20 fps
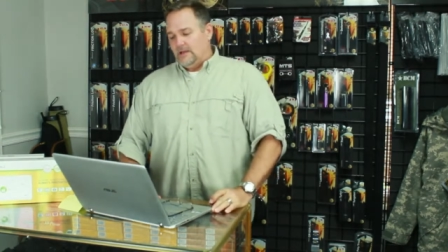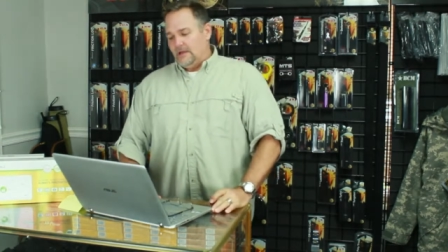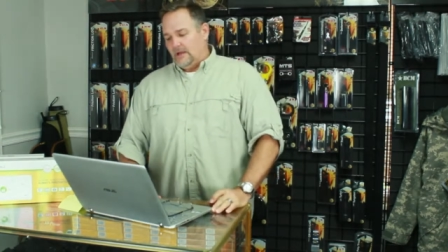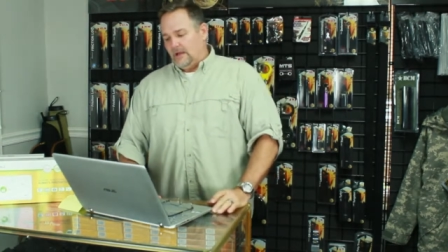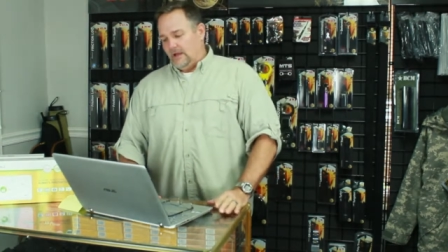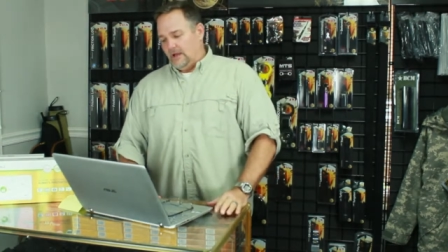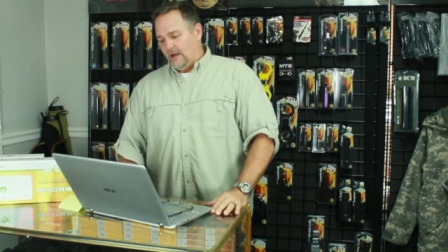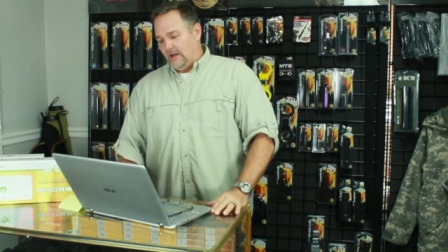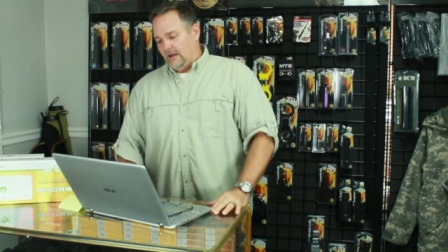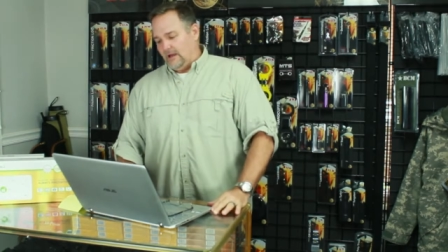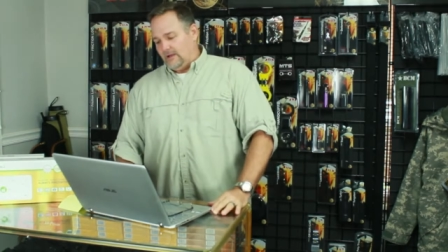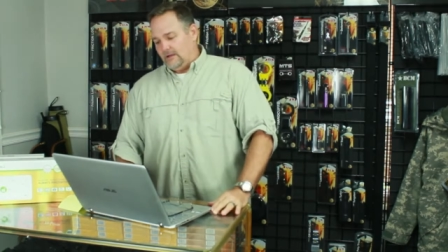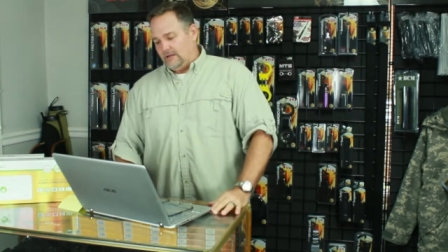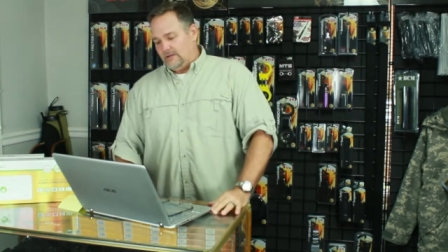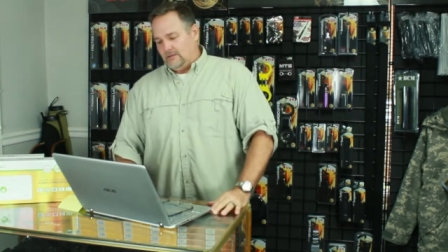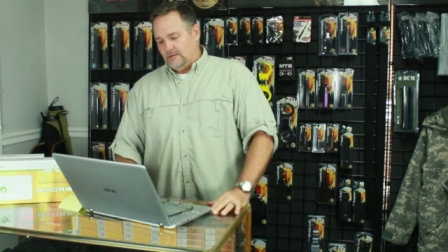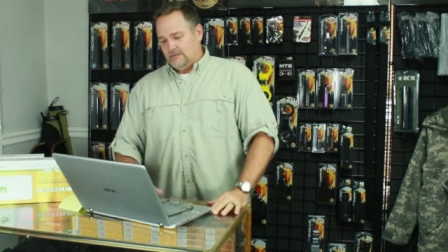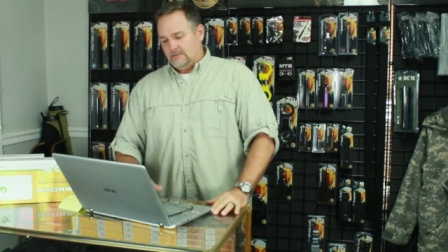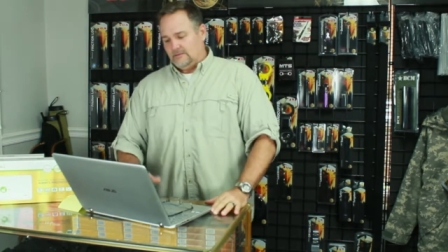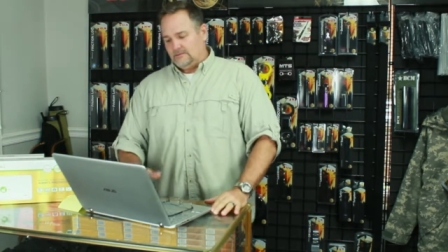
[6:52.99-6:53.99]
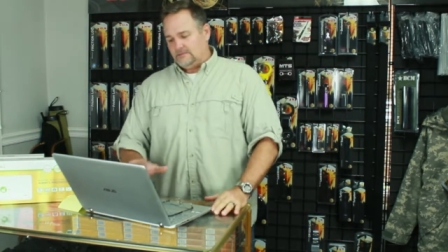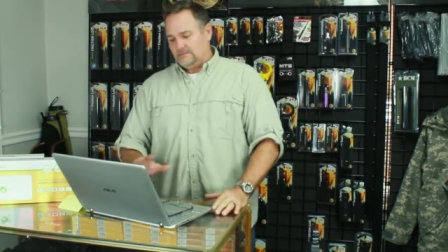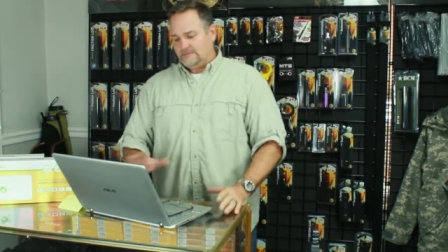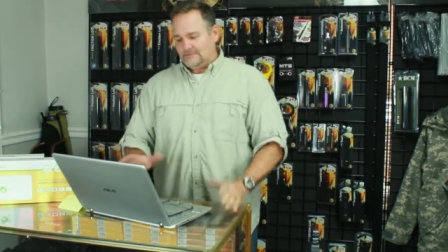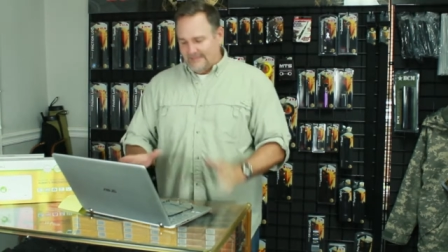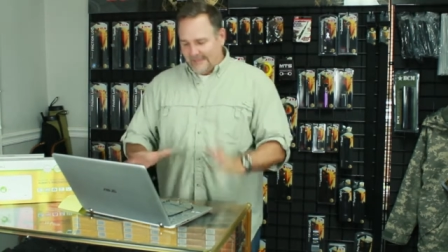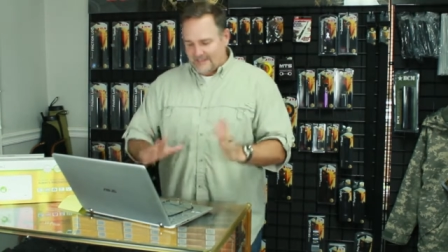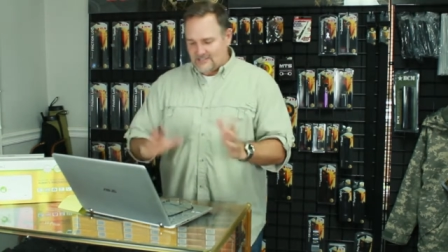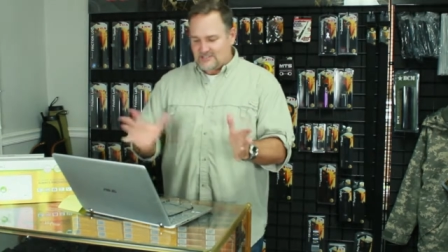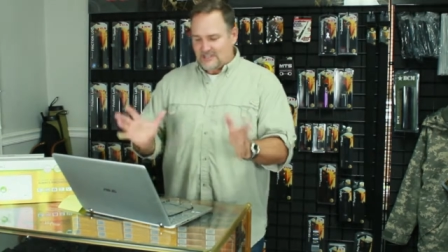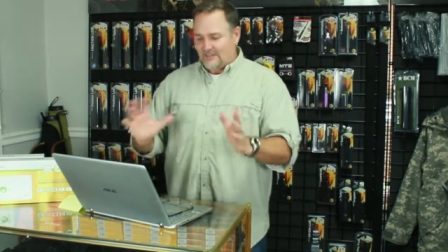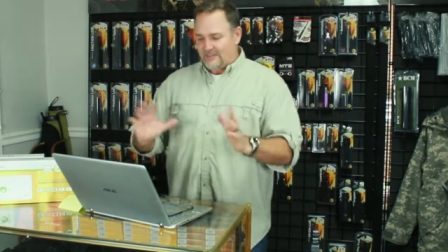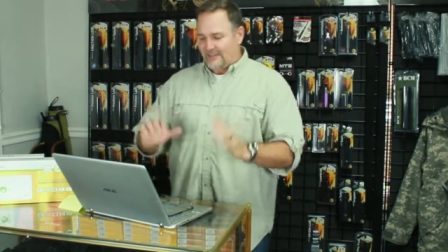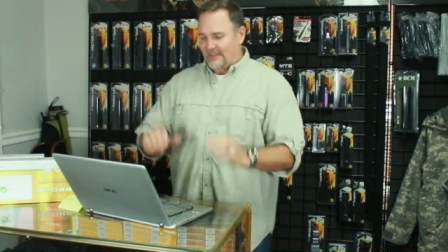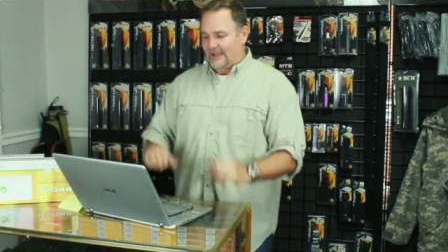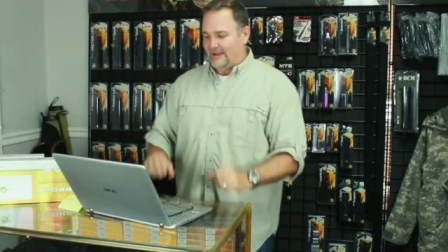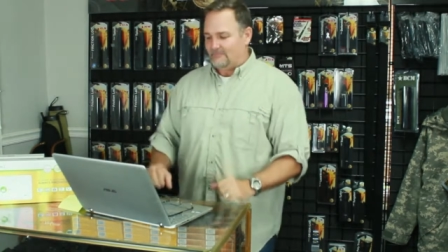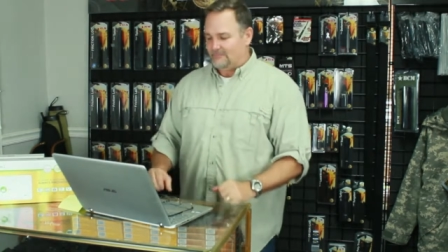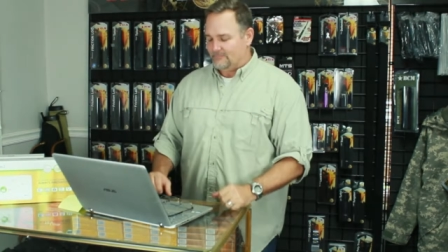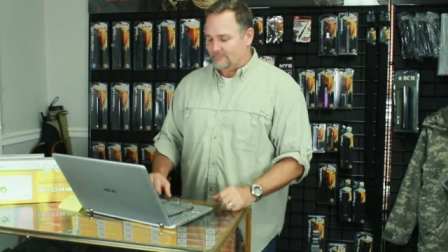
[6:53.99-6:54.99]
Actually, I think
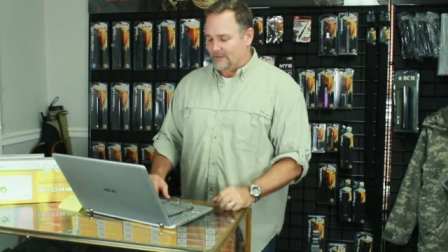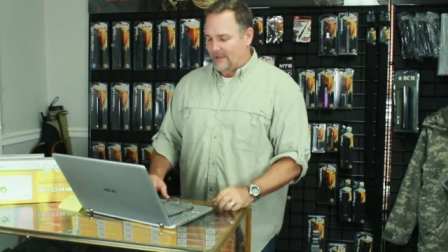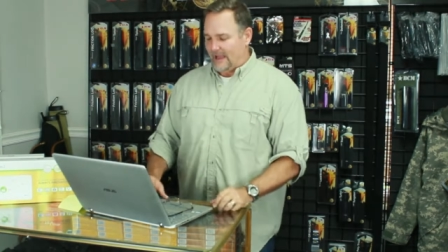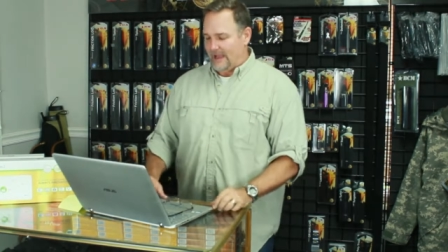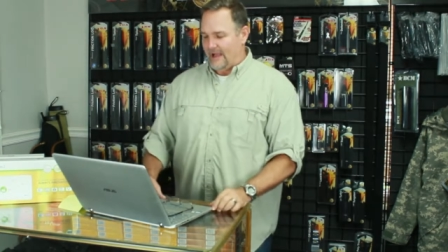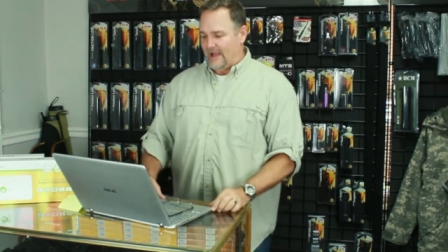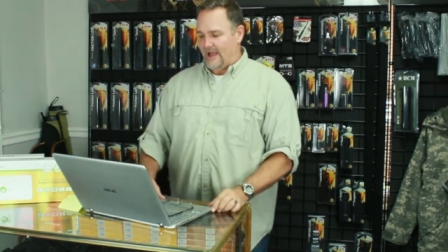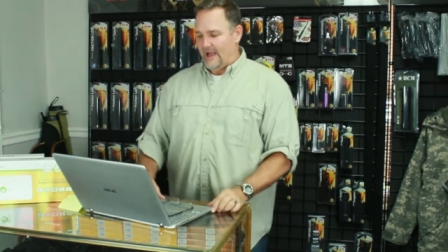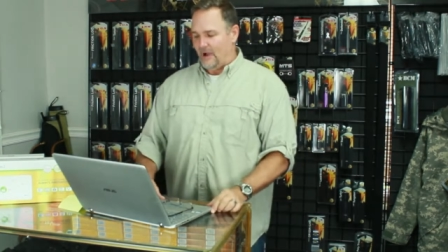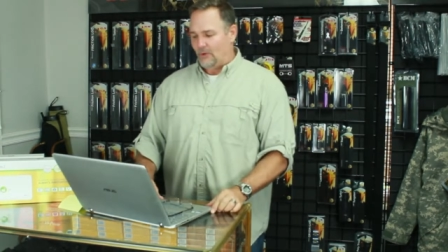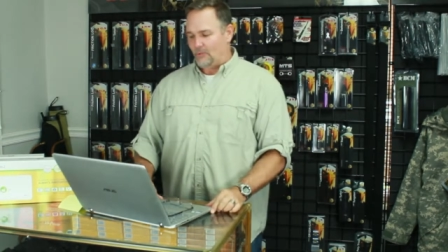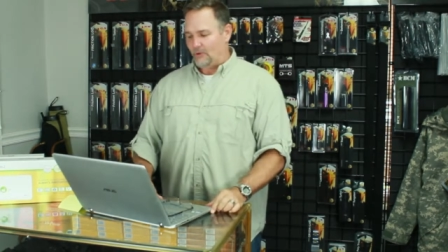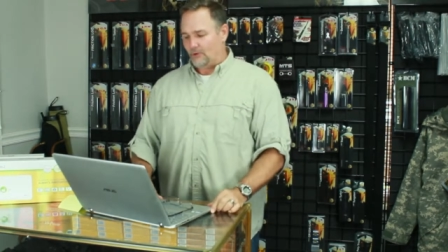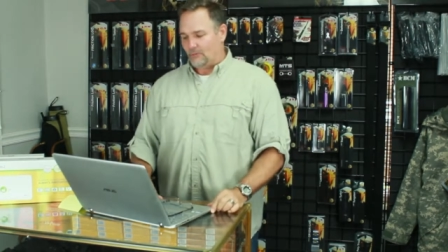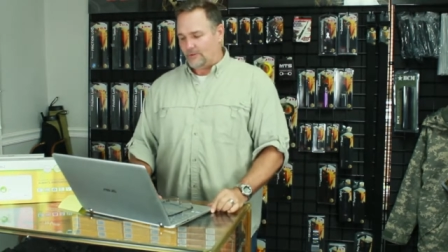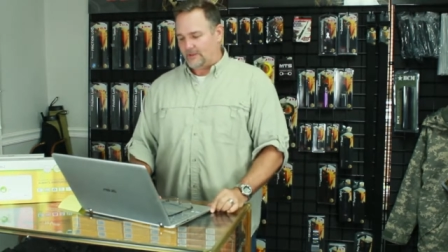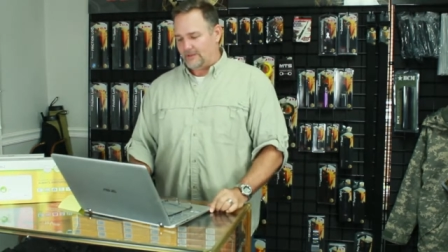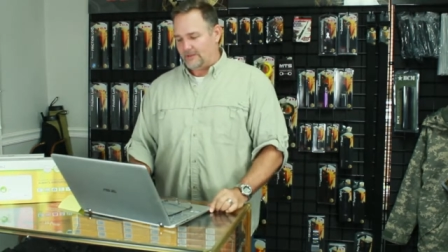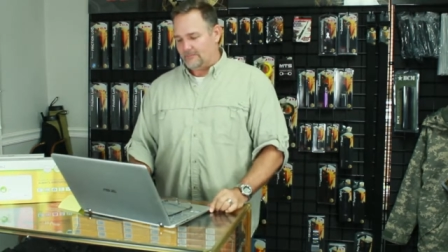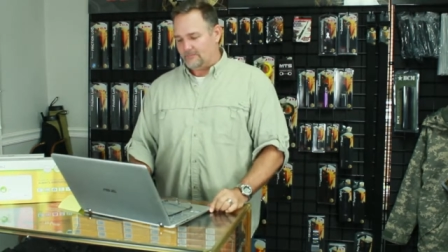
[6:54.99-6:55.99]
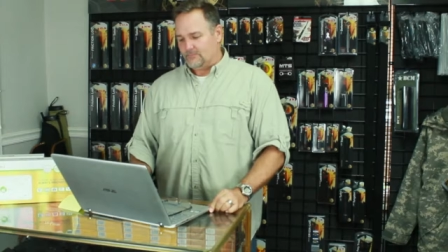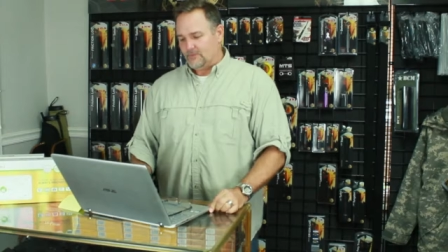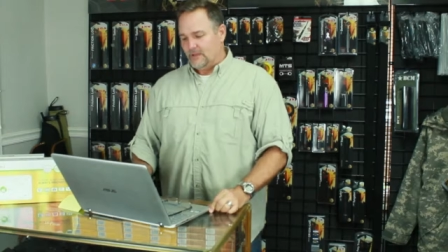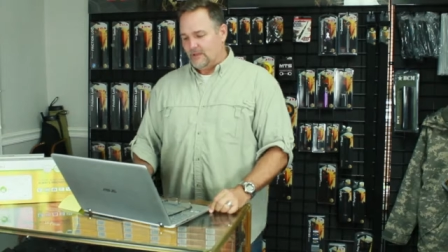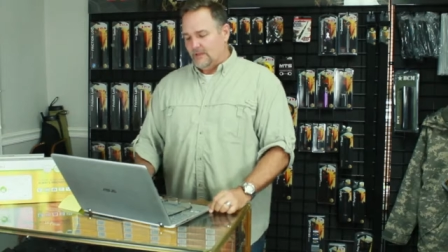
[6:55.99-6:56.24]
I will read it.